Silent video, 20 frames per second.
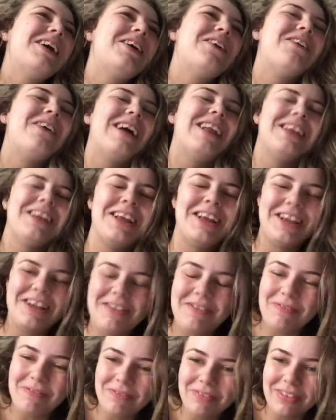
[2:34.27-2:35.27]
when
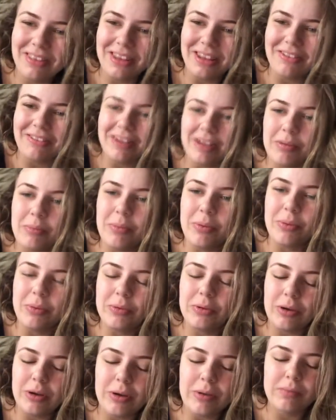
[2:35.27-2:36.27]
um when it
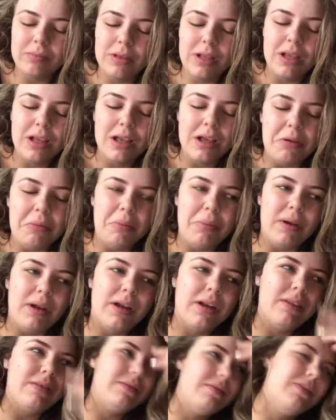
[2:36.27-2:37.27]
pulled up.
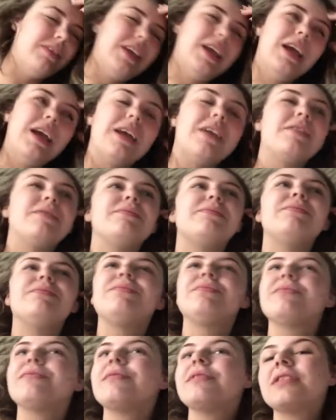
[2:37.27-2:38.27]
But yeah,
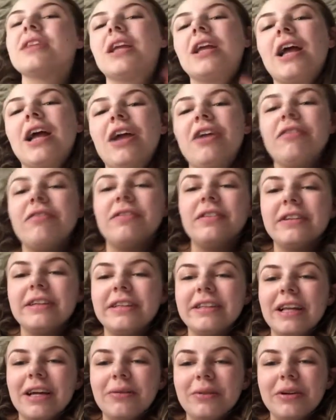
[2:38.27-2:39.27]

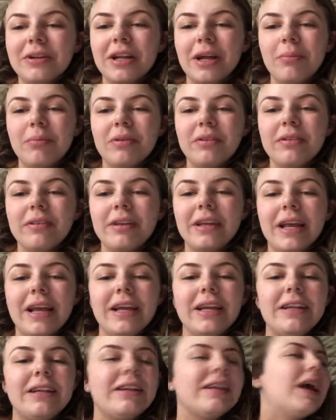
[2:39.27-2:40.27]
hopefully that won't happen
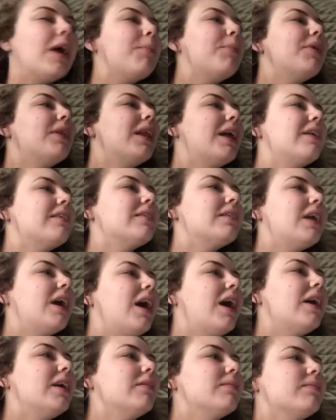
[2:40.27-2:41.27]
today. It didn't happen last
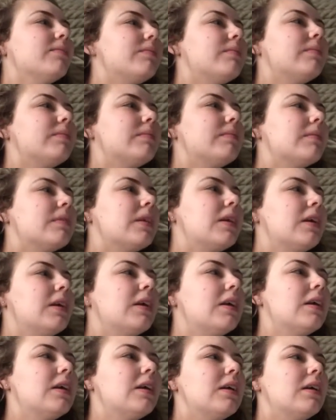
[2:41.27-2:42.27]
night. It didn't.
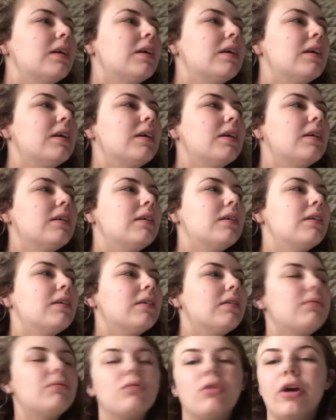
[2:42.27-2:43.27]

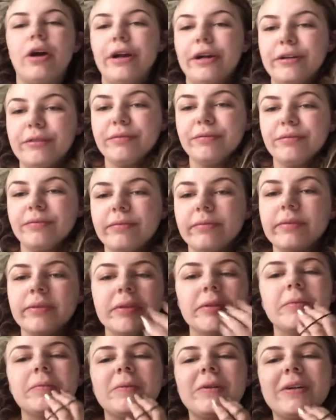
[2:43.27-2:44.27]
Uh... No,
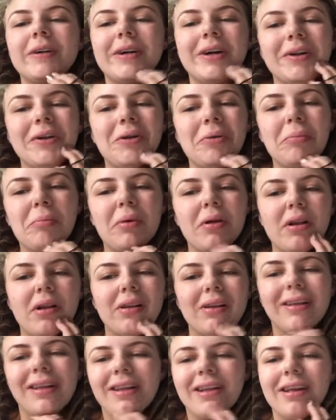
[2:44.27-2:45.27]
we got an Uber
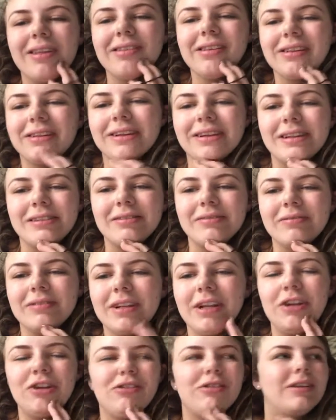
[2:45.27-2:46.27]
last night.
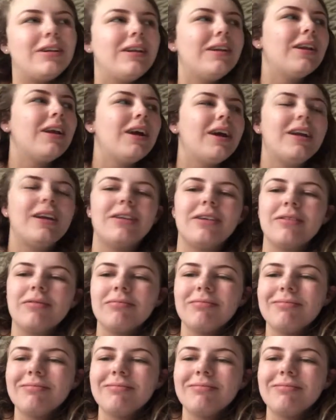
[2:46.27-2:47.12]
Literally like